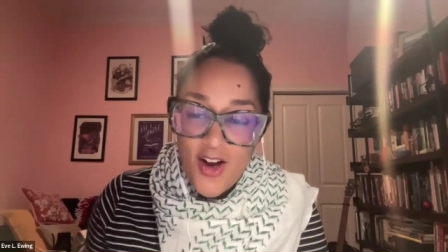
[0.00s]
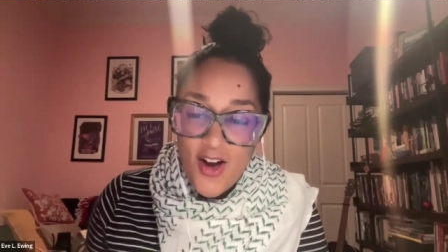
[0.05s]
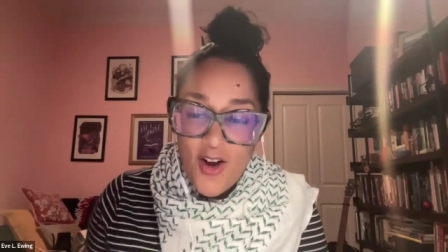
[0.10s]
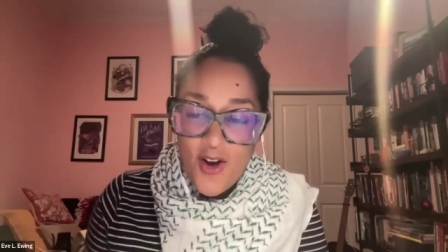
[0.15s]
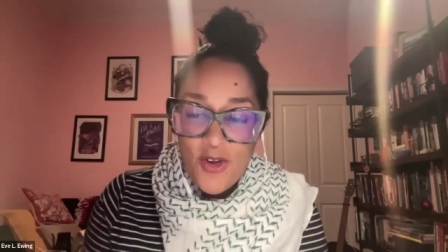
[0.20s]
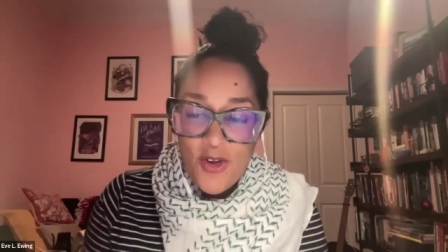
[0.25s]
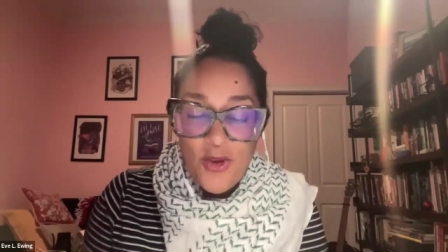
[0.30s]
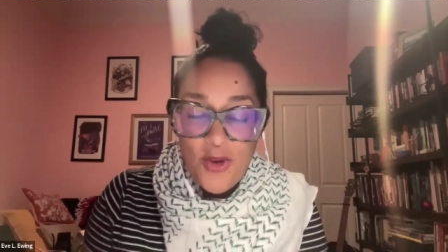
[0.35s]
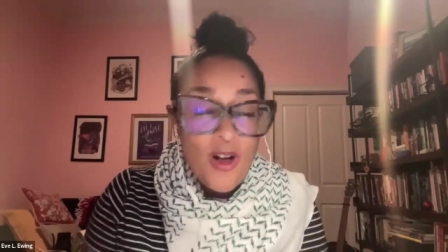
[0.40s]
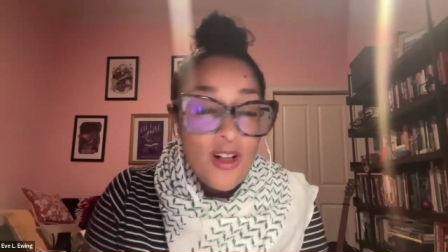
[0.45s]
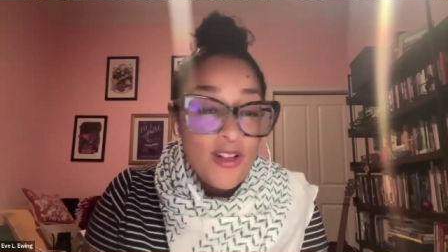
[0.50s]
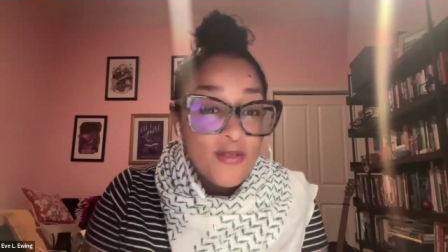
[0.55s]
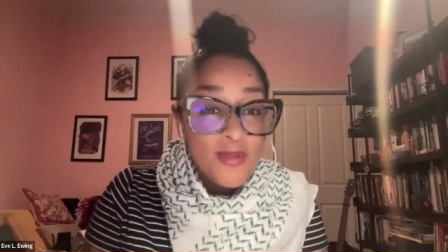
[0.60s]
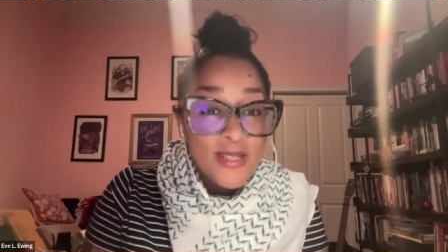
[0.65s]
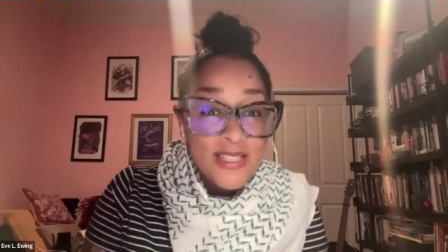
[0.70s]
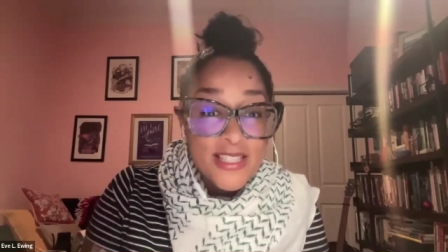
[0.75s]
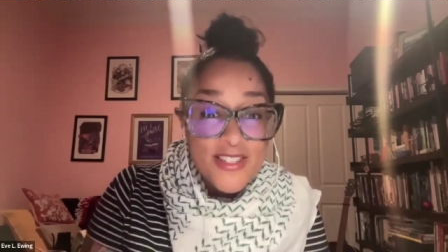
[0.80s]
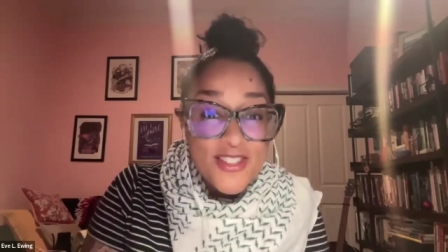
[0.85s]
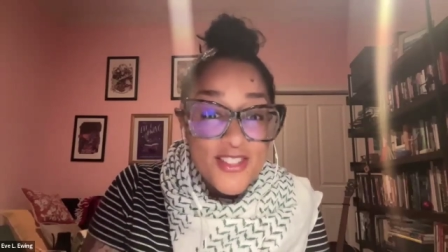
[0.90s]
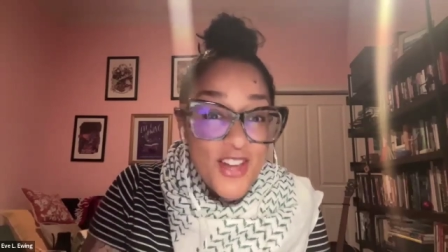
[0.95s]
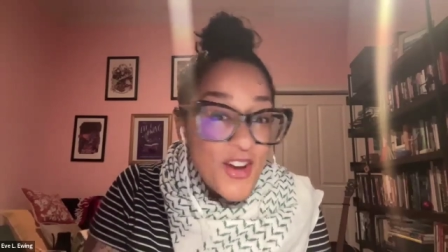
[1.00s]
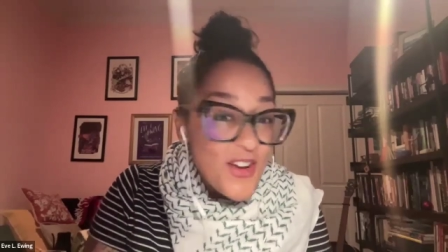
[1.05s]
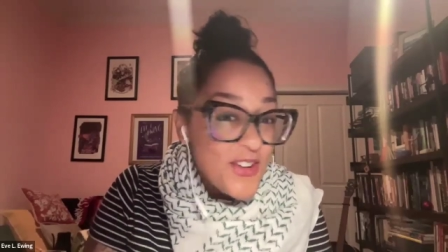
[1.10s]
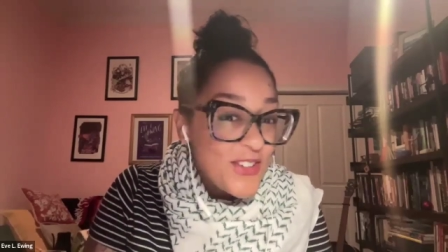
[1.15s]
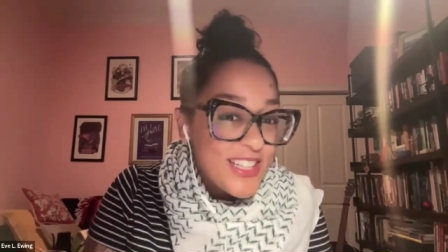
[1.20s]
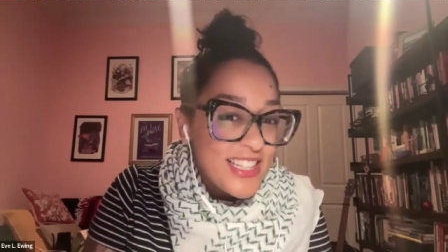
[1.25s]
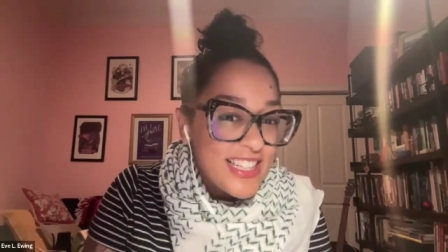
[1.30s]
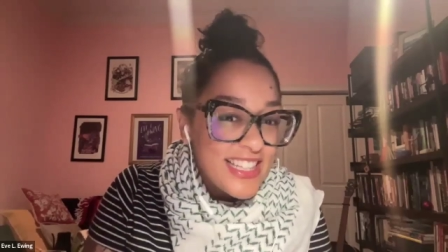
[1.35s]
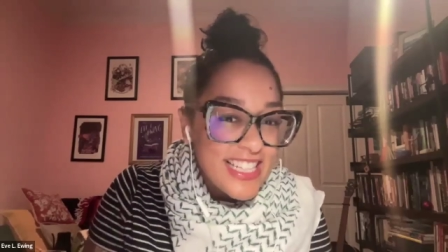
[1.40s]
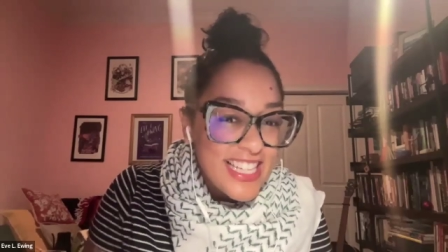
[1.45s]
Oh, you all have been
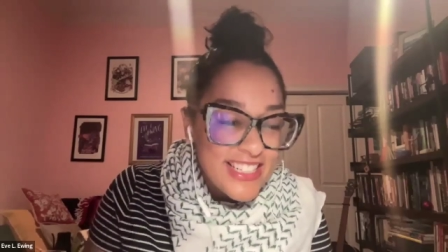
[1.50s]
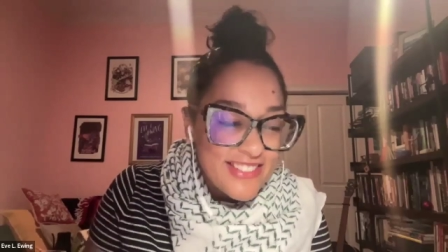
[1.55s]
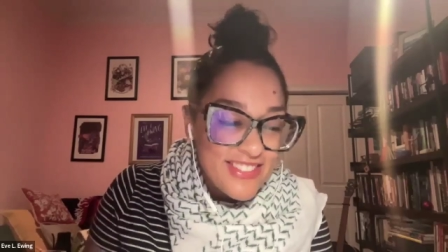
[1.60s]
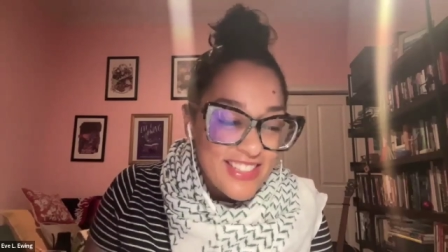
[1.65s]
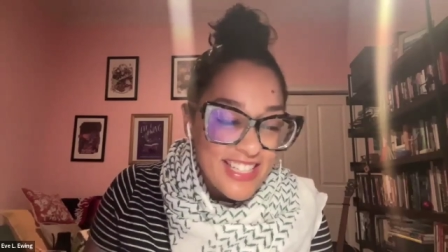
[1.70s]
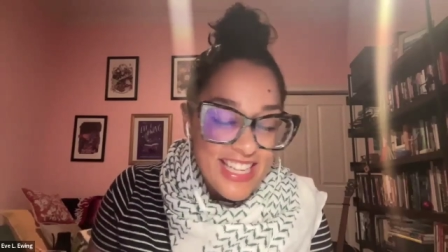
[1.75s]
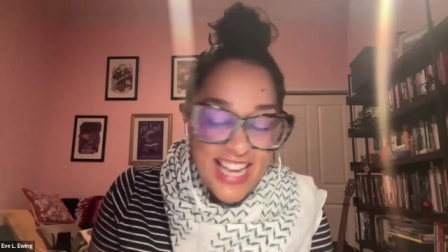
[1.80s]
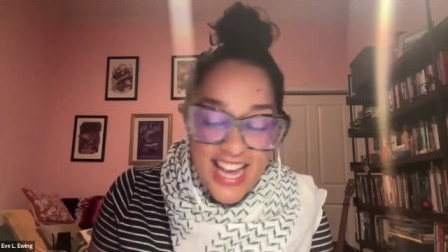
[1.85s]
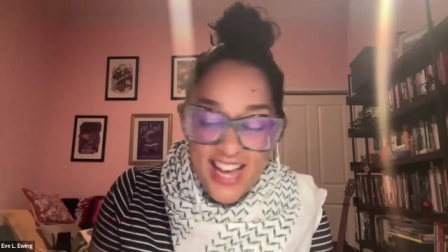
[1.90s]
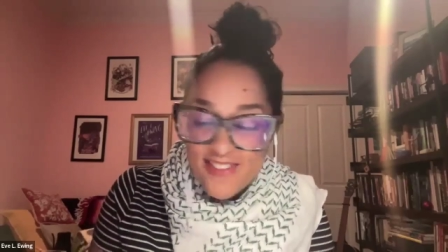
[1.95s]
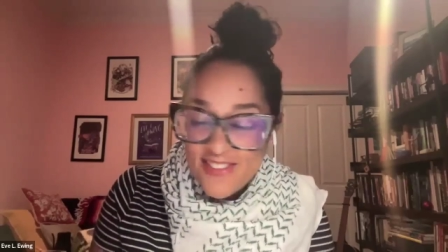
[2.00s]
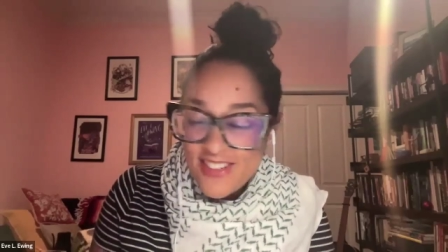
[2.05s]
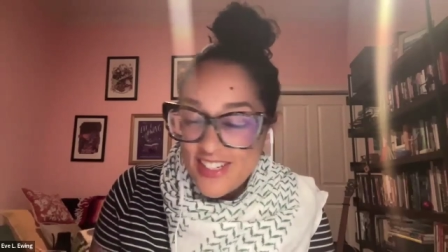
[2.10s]
so lovely.